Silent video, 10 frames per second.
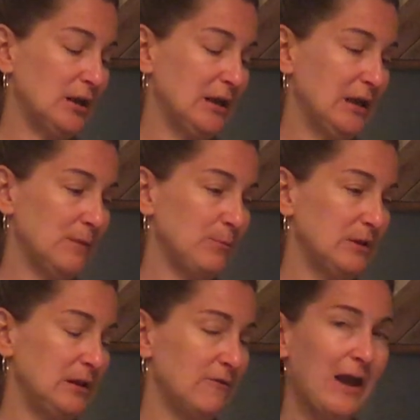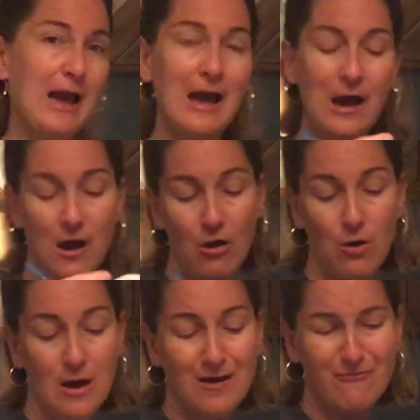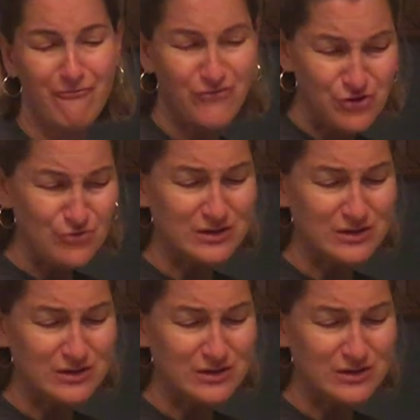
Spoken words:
I can't believe how few